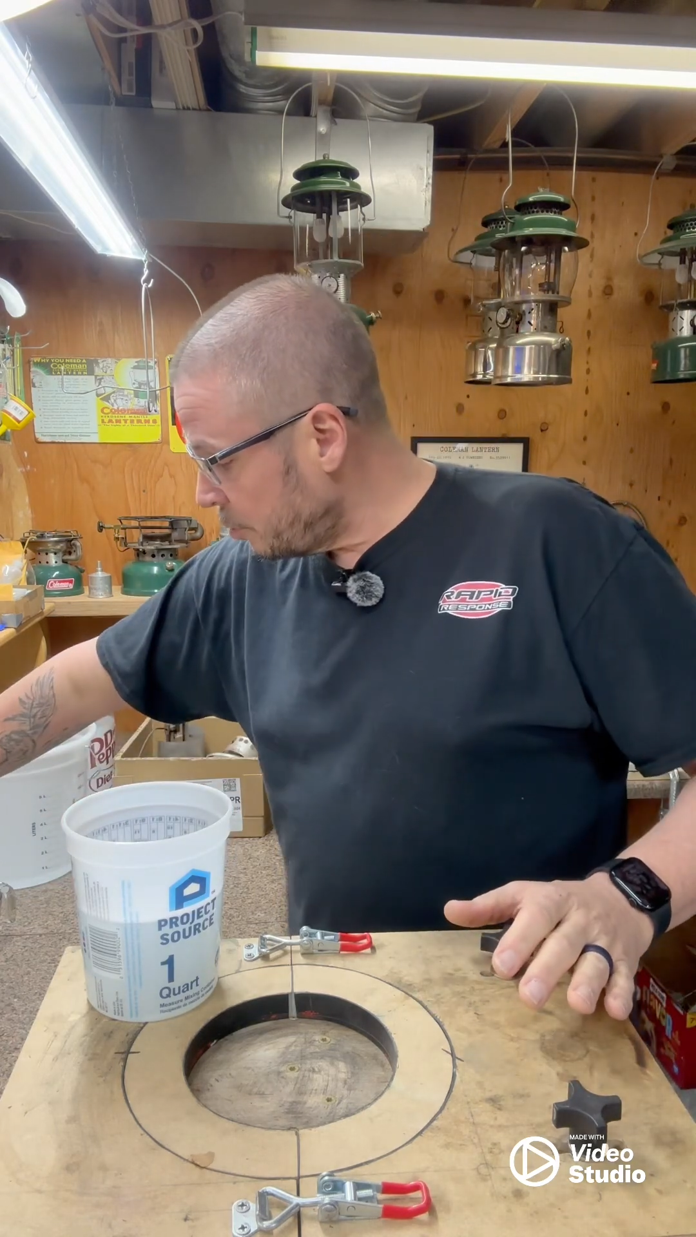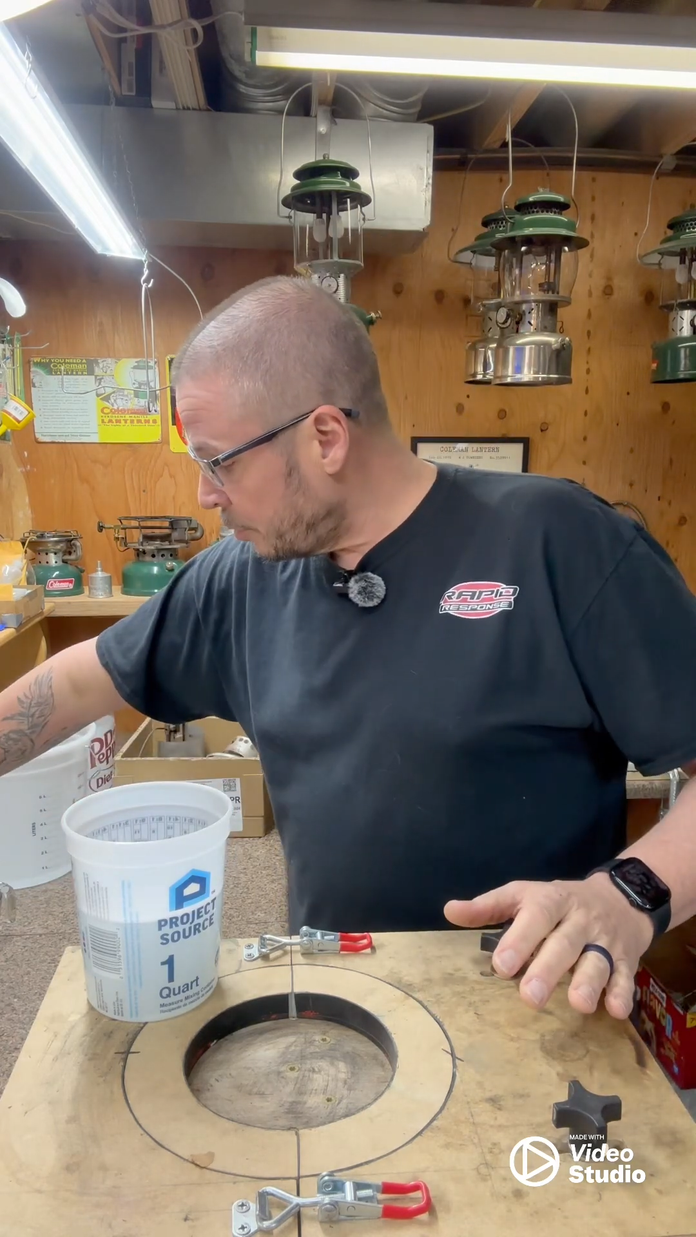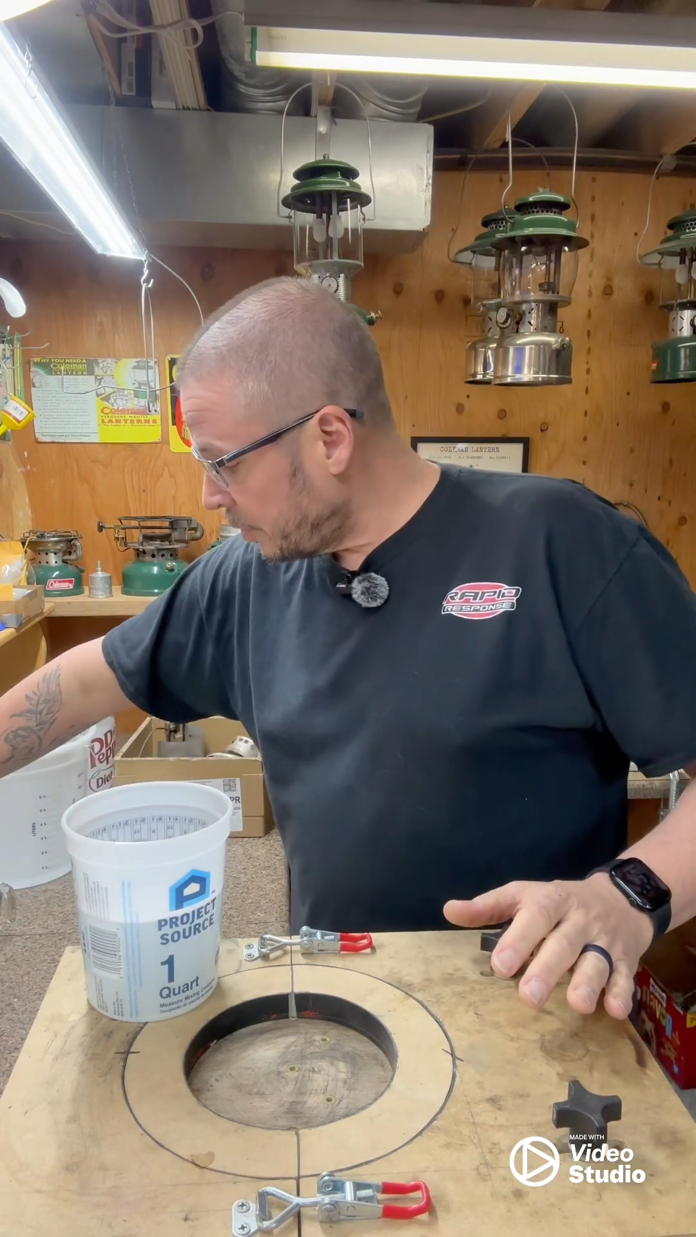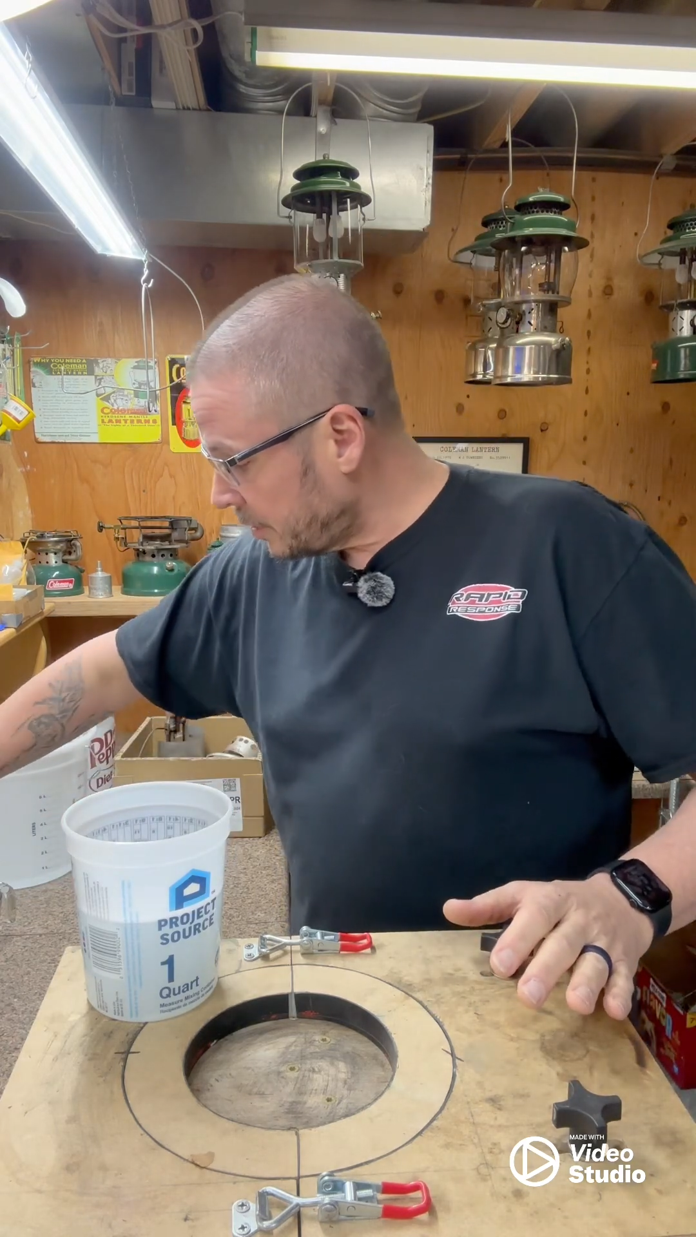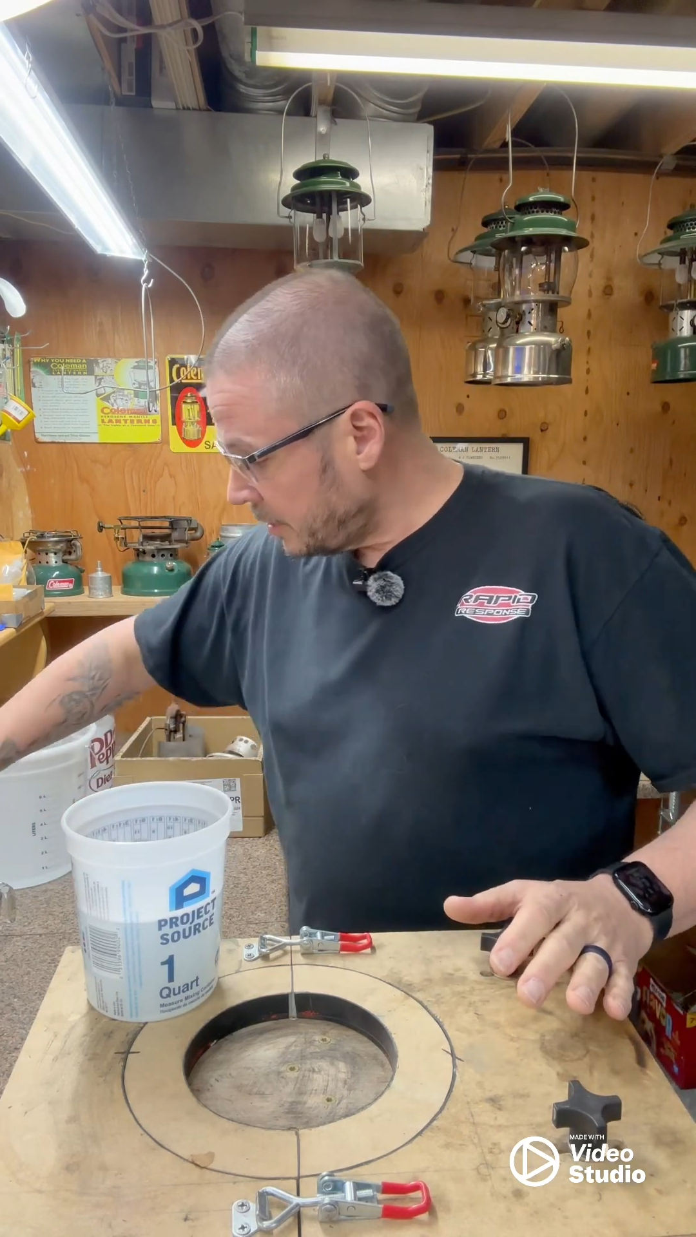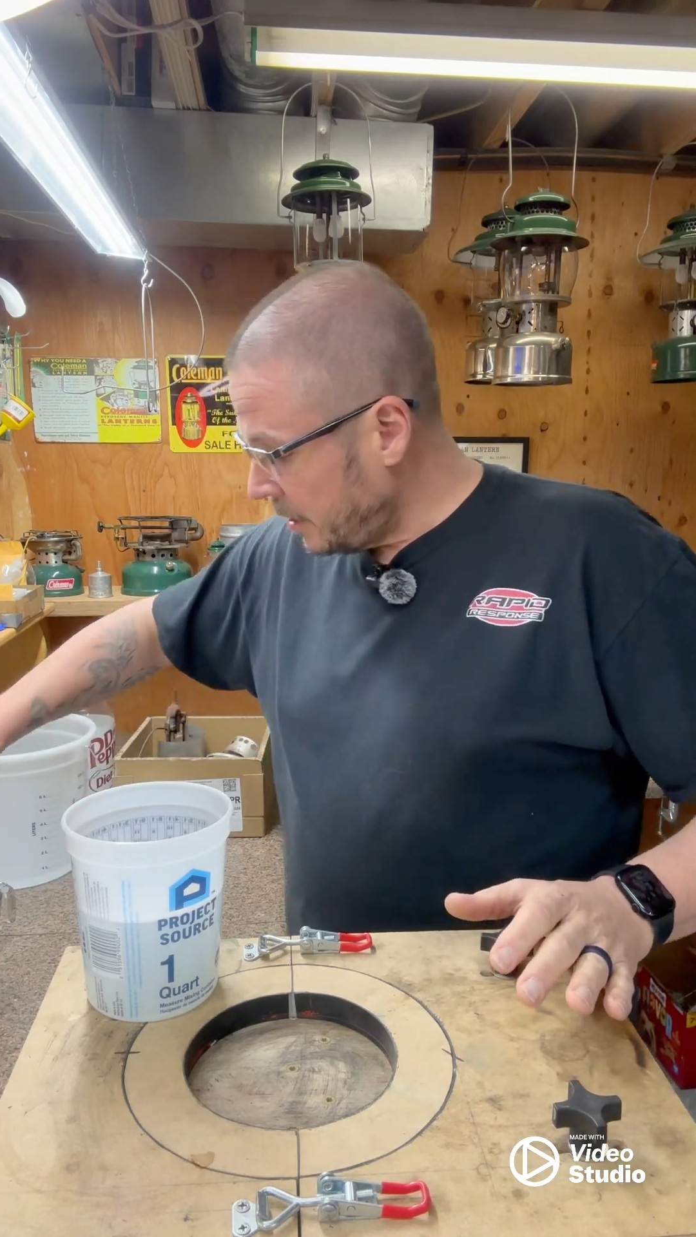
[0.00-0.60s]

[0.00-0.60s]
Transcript: put